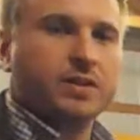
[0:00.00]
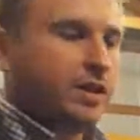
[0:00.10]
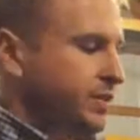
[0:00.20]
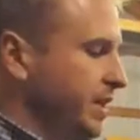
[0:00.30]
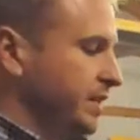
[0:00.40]

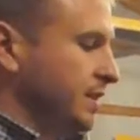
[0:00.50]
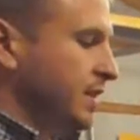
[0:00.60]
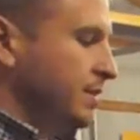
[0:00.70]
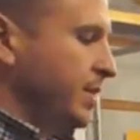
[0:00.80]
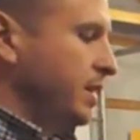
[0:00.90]
talk to you guys a
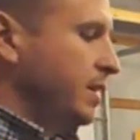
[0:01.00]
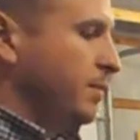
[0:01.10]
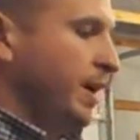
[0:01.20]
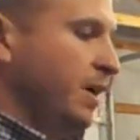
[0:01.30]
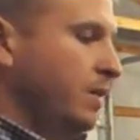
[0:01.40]
little bit
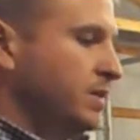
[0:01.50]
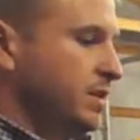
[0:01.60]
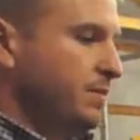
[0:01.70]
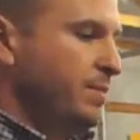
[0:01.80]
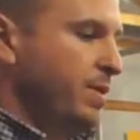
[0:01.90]
about
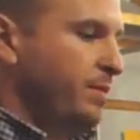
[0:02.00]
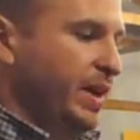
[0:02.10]
the